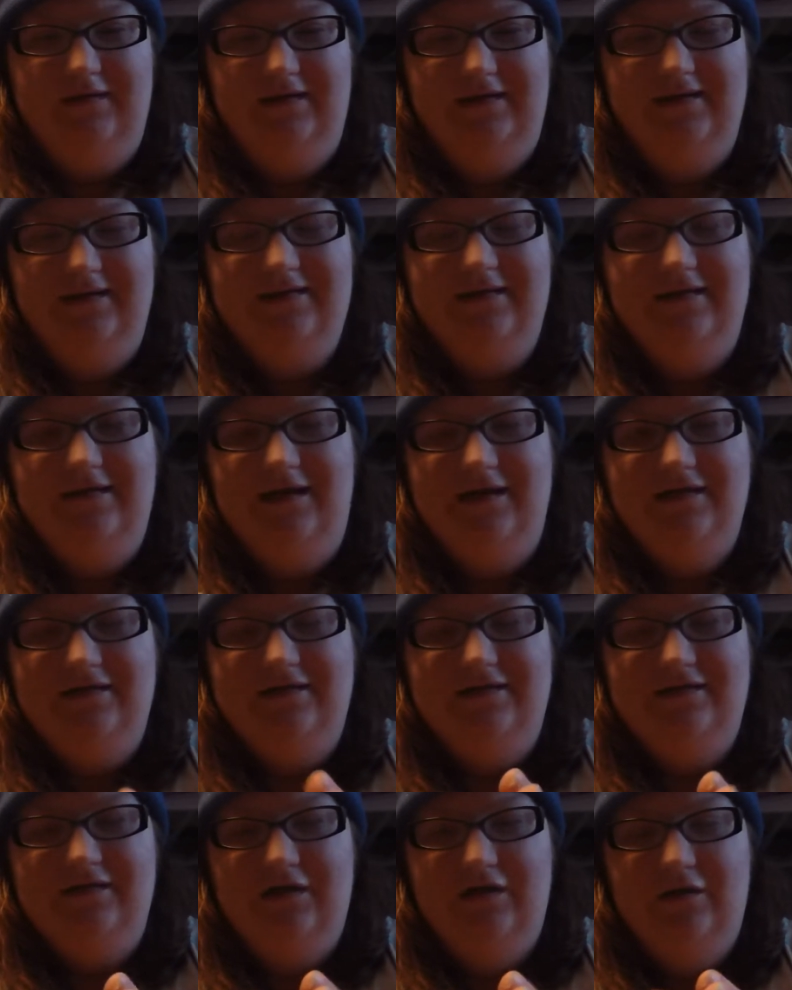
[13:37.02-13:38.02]
is a lot
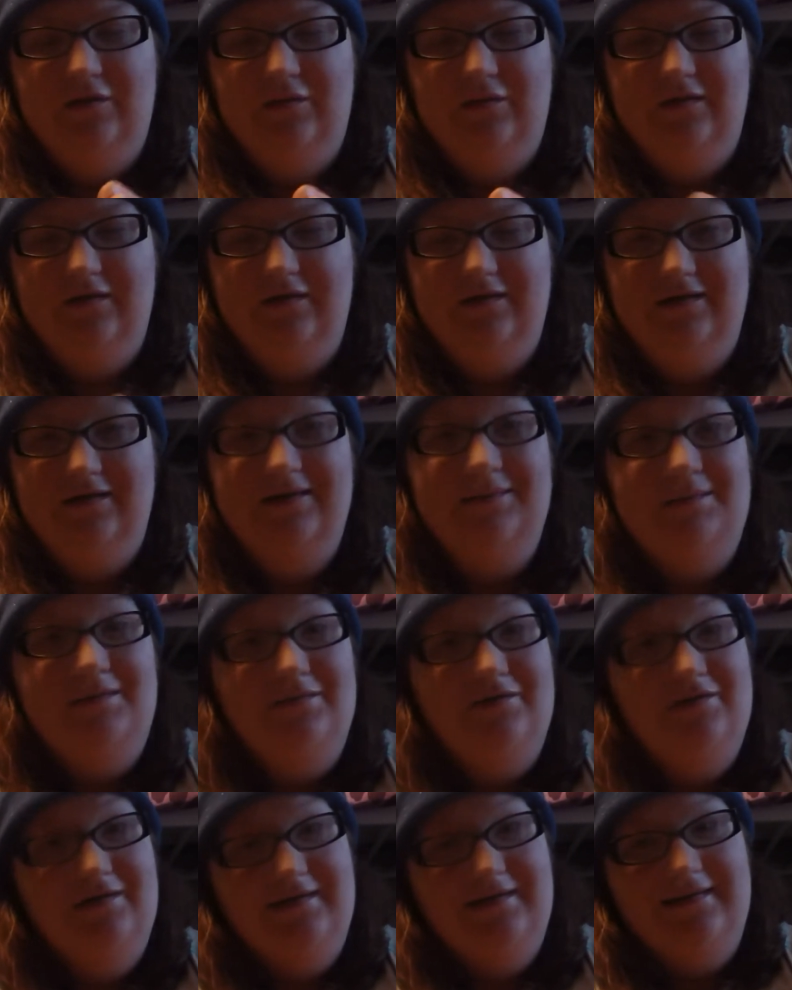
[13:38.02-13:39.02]
slower because,
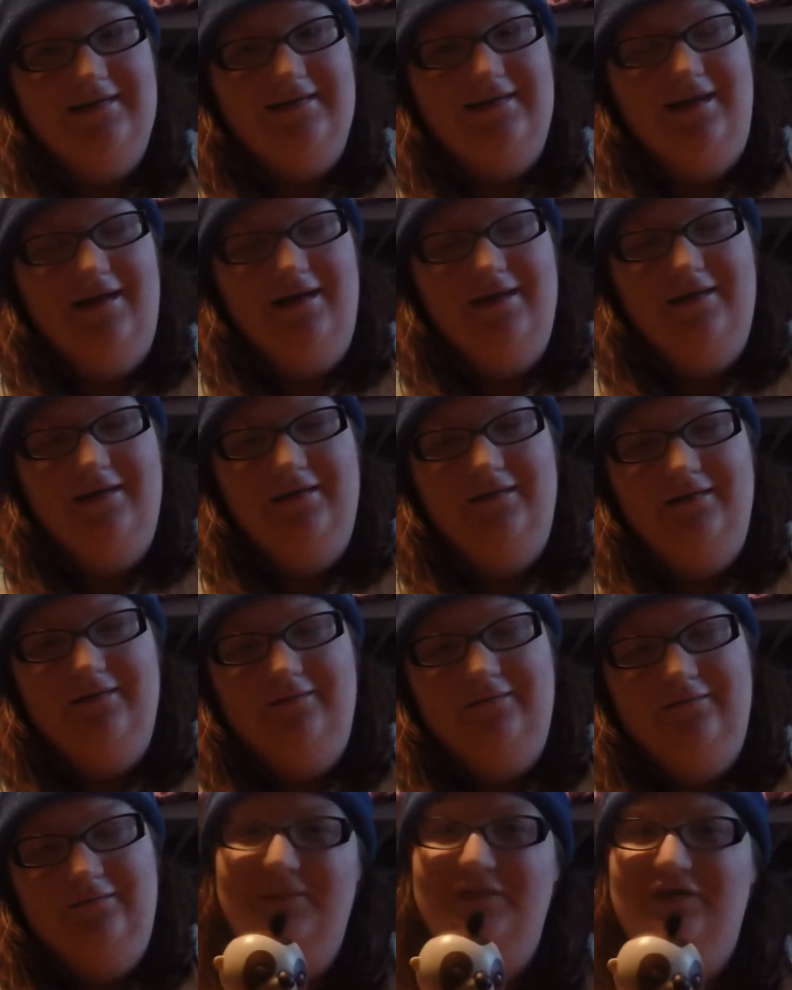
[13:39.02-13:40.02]
well, she's a sloth.
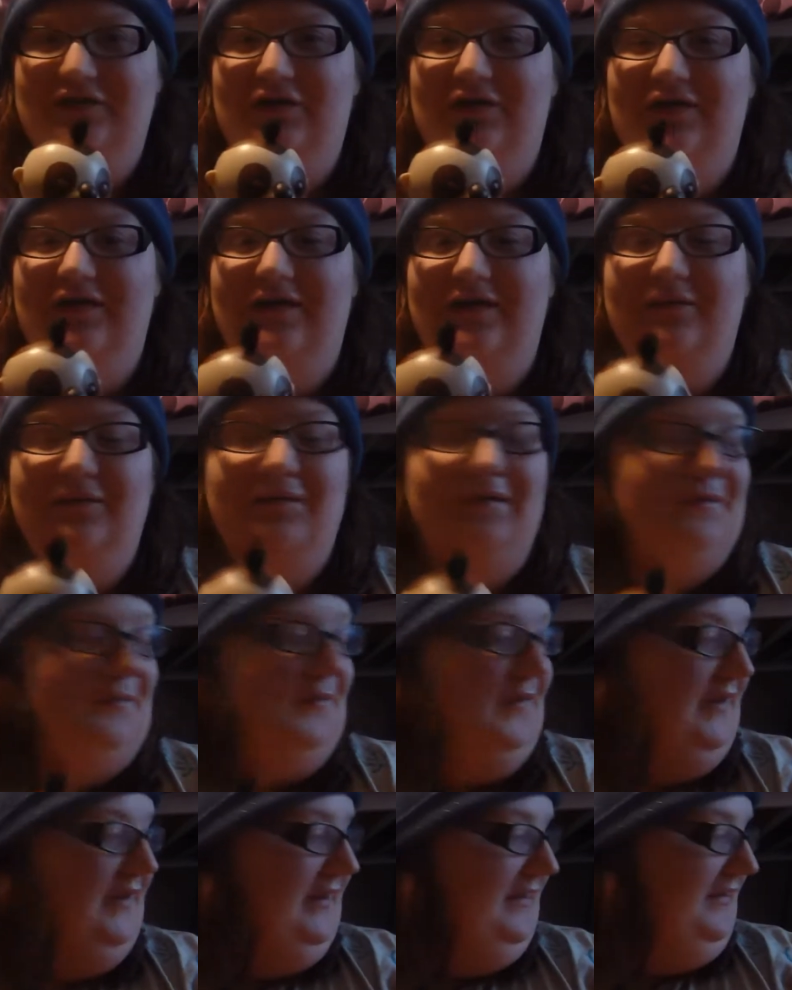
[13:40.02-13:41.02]
Let me show you
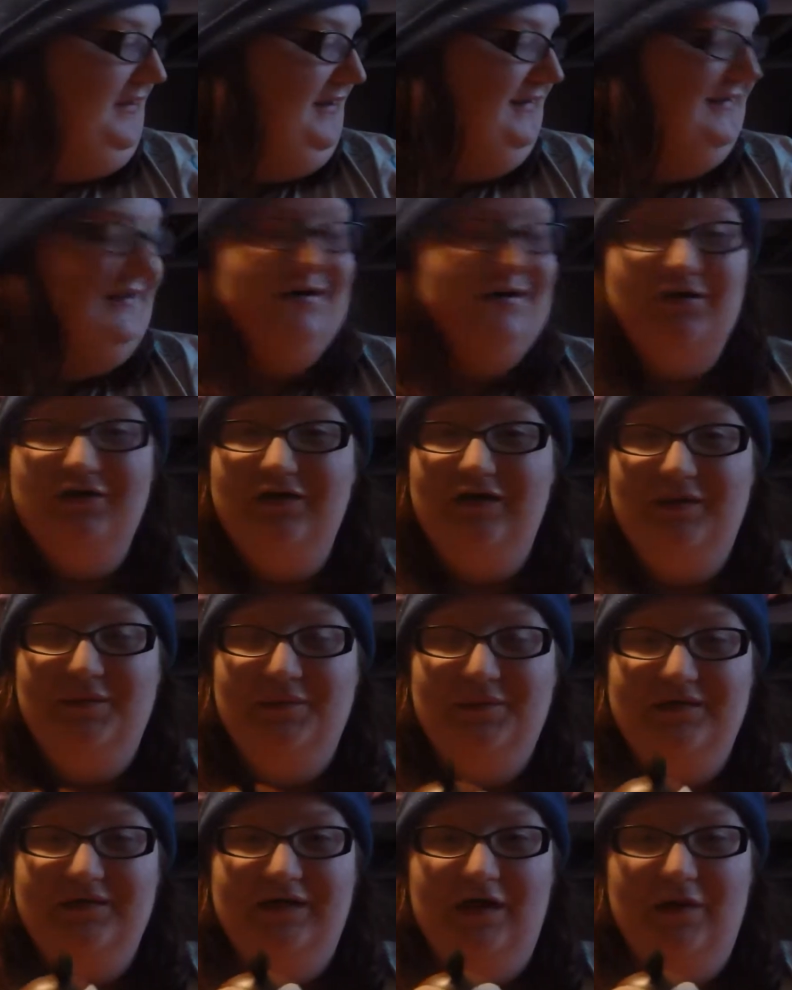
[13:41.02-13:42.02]
one of the things I showed you guys
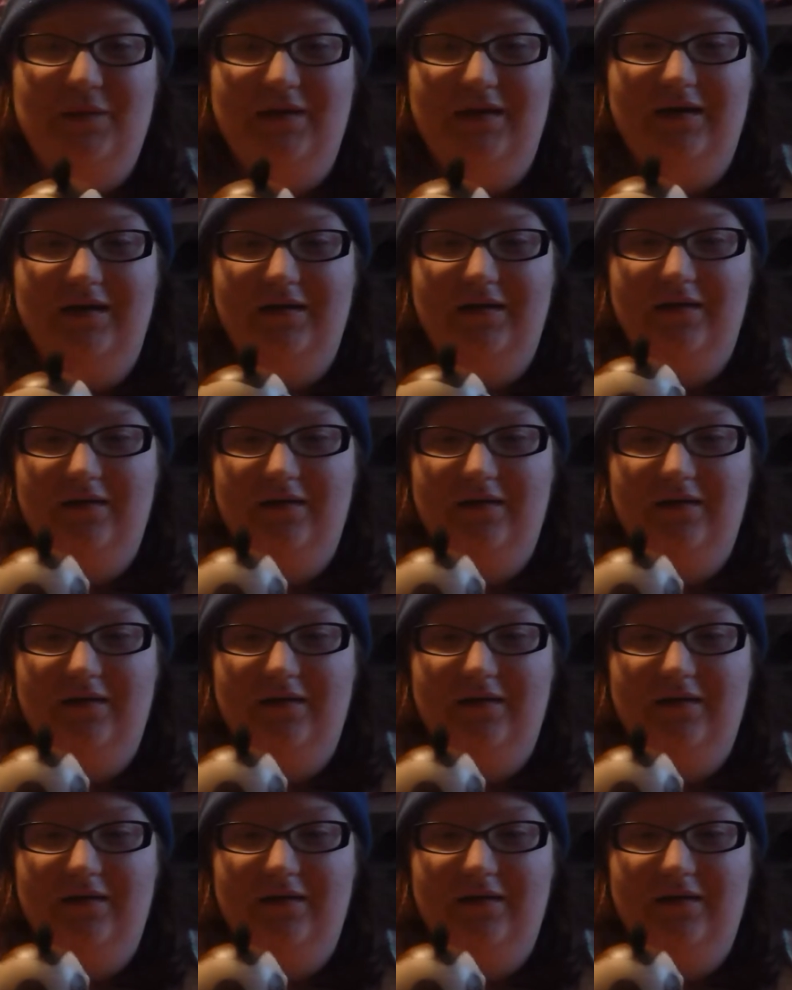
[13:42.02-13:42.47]
with Zoe.